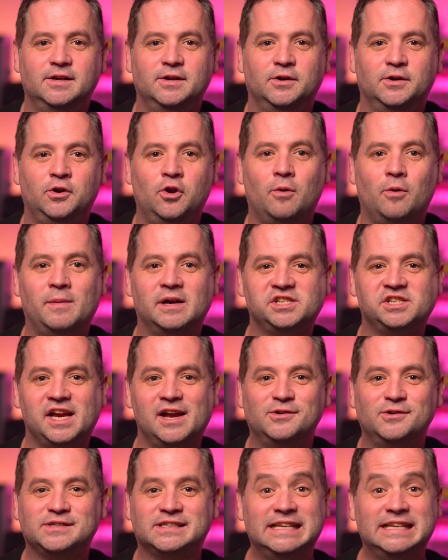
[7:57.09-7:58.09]
Not much
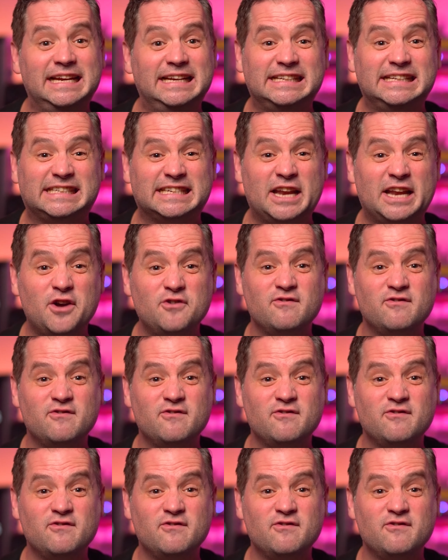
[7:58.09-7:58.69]
else needed to know,